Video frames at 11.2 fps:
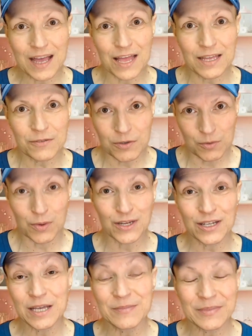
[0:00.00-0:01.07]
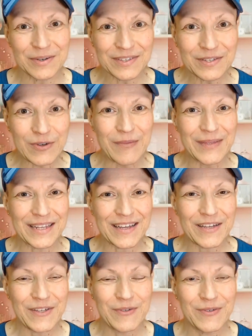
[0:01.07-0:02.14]
And if you want to keep building from here,
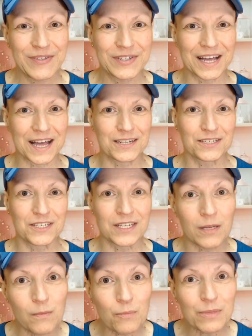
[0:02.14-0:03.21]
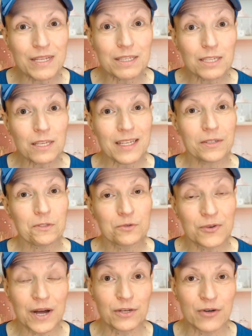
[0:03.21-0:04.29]
use ChatGPT to
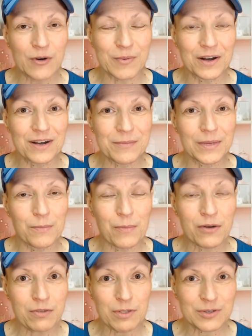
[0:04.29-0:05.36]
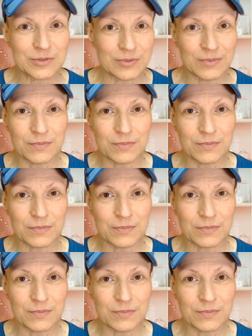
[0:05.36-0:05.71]
write your welcome emails too.